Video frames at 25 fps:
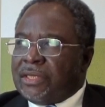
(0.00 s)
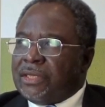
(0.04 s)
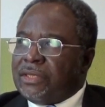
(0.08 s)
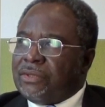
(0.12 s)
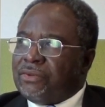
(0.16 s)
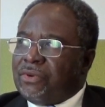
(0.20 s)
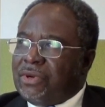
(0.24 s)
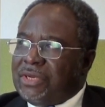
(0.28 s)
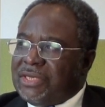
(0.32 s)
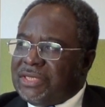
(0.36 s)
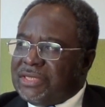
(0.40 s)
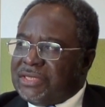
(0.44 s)
The
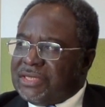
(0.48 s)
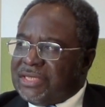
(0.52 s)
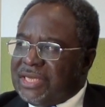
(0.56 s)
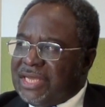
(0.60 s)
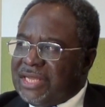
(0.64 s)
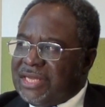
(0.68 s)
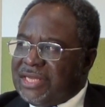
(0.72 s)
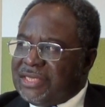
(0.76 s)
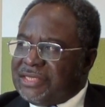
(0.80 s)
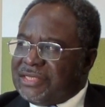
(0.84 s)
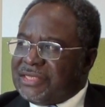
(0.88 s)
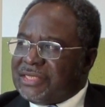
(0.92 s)
World
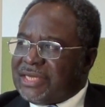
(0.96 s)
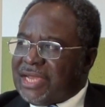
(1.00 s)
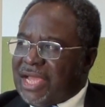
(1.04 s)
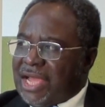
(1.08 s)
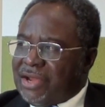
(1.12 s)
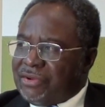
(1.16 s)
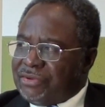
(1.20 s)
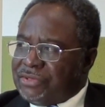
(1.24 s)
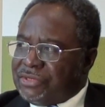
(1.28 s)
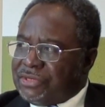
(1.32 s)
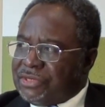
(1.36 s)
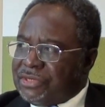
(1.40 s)
Energy
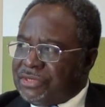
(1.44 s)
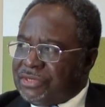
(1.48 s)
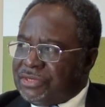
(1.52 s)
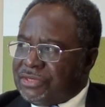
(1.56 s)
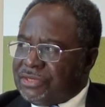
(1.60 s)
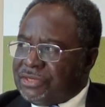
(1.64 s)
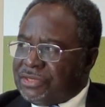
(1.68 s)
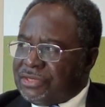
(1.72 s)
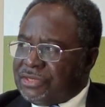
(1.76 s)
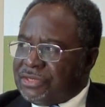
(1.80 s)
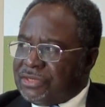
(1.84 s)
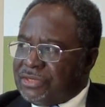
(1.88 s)

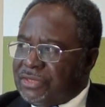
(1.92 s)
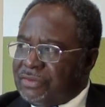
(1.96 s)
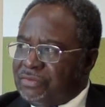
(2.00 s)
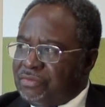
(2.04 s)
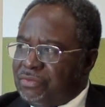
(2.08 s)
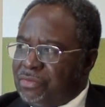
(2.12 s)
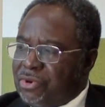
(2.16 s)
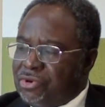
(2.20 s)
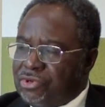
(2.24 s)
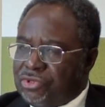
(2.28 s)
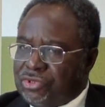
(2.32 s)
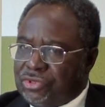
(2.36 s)
Council's
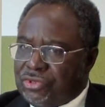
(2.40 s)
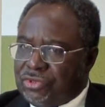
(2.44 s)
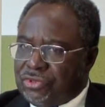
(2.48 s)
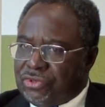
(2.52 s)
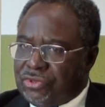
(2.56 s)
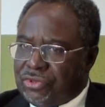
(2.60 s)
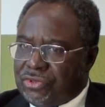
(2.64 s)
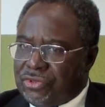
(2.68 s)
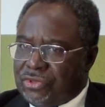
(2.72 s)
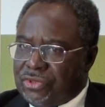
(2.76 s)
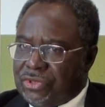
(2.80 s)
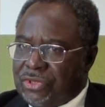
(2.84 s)

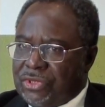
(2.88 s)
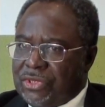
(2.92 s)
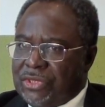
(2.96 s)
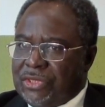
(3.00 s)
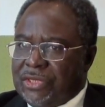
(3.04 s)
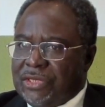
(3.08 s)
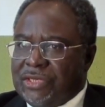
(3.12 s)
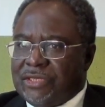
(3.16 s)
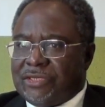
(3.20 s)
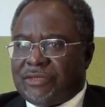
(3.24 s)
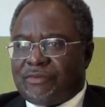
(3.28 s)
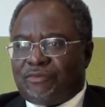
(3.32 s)
motto
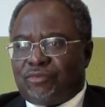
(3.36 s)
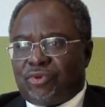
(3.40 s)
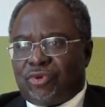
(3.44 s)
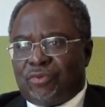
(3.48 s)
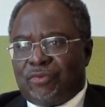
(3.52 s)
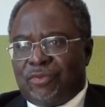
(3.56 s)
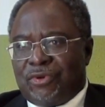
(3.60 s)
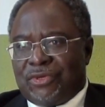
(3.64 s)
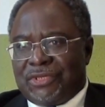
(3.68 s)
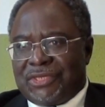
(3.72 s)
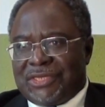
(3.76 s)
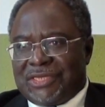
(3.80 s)
is
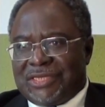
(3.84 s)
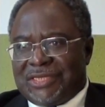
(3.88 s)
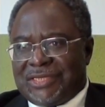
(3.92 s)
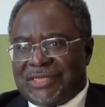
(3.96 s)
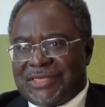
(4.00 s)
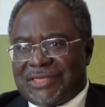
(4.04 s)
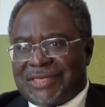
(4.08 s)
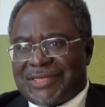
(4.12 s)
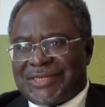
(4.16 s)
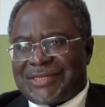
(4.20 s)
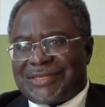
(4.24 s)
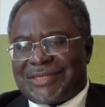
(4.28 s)
promoting
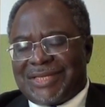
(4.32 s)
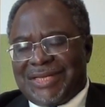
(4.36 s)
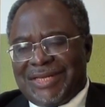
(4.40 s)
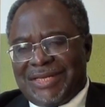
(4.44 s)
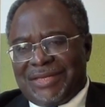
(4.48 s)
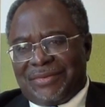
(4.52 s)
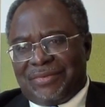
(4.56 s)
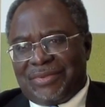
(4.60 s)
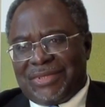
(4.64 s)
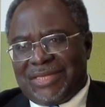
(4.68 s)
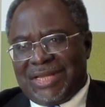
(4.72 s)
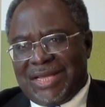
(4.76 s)

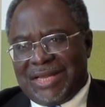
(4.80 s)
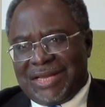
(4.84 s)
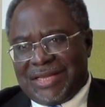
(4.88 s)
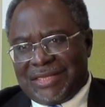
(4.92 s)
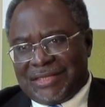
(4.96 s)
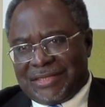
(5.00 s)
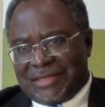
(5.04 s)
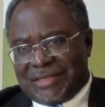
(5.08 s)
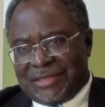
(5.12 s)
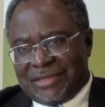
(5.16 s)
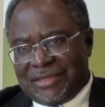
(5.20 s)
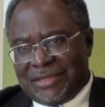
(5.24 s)
sustainable
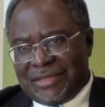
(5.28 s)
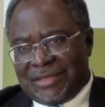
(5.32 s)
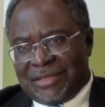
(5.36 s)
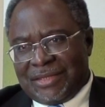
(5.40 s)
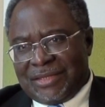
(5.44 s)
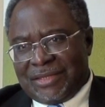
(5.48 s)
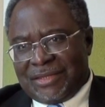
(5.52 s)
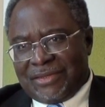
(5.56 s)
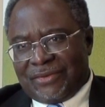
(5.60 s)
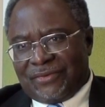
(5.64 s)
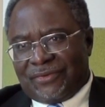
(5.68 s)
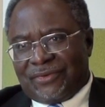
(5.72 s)
energy
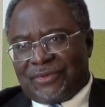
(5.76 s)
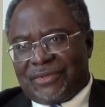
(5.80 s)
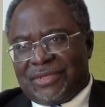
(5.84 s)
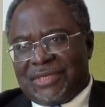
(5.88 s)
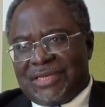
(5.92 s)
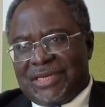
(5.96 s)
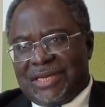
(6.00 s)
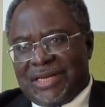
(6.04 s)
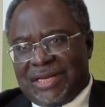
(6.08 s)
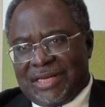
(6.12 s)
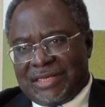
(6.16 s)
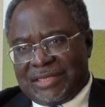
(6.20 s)
for the
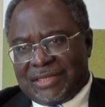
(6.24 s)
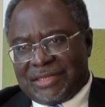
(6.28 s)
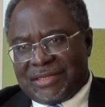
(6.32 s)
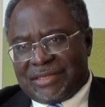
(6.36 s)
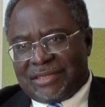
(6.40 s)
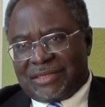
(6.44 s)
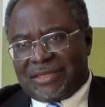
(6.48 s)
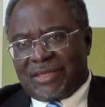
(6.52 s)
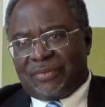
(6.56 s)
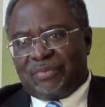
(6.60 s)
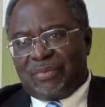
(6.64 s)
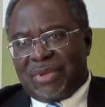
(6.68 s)

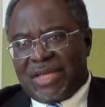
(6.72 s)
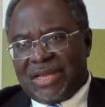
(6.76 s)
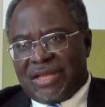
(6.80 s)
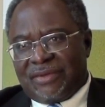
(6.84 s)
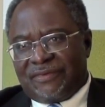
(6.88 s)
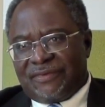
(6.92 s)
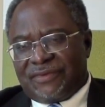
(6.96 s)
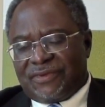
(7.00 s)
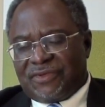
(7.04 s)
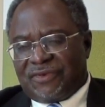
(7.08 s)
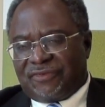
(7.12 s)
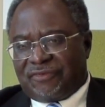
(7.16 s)
greatest
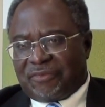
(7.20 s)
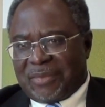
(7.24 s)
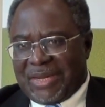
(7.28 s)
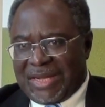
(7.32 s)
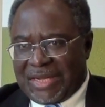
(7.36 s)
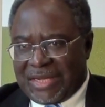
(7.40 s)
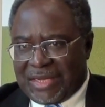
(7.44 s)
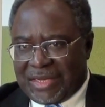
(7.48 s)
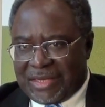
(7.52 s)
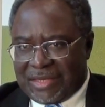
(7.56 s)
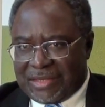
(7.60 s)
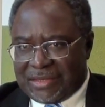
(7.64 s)
benefit of
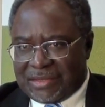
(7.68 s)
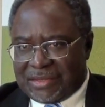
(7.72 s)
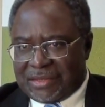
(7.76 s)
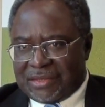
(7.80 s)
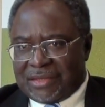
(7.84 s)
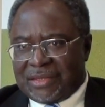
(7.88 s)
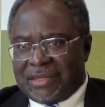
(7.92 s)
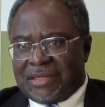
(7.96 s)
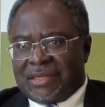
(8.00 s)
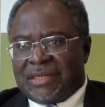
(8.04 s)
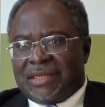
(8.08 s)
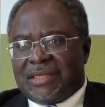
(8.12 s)
mankind.
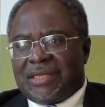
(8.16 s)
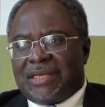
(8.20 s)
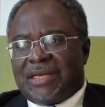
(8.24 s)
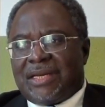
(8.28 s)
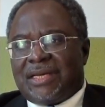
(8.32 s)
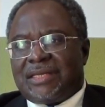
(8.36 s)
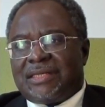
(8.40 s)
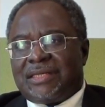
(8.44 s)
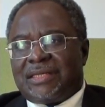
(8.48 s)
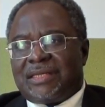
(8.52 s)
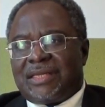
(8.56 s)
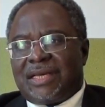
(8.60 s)

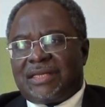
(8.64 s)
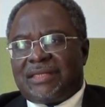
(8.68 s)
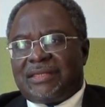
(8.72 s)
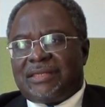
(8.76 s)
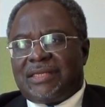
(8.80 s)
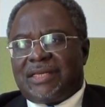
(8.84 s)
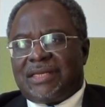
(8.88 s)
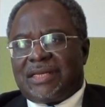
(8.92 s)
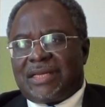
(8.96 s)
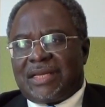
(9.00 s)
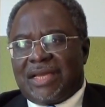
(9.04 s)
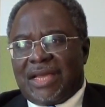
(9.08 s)
And in
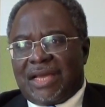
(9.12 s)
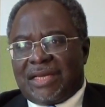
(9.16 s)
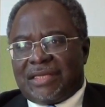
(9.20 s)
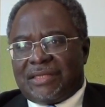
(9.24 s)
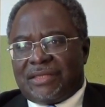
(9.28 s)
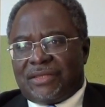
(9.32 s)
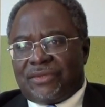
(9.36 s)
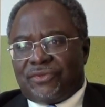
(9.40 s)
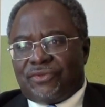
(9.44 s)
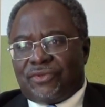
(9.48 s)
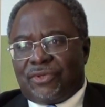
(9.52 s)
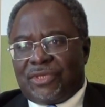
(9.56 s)
that regard,
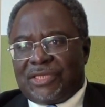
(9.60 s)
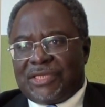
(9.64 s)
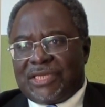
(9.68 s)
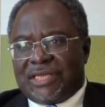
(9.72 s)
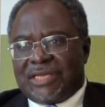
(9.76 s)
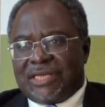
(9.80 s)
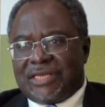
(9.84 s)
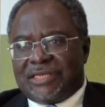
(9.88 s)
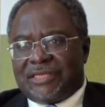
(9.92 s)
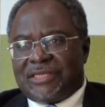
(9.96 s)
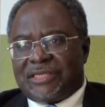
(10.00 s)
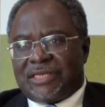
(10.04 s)
World
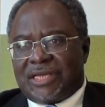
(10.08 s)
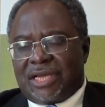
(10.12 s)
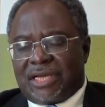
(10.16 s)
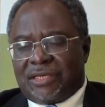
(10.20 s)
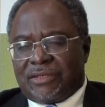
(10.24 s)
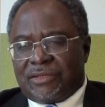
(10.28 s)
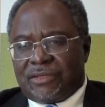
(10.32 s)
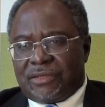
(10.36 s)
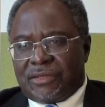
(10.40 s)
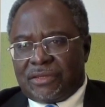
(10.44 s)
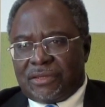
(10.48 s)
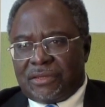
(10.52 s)
Energy
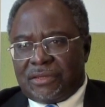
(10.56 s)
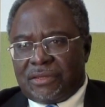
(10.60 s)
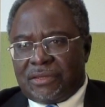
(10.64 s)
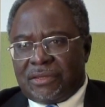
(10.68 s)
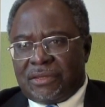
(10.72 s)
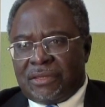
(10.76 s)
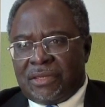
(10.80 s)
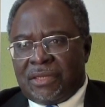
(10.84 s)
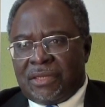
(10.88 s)
Council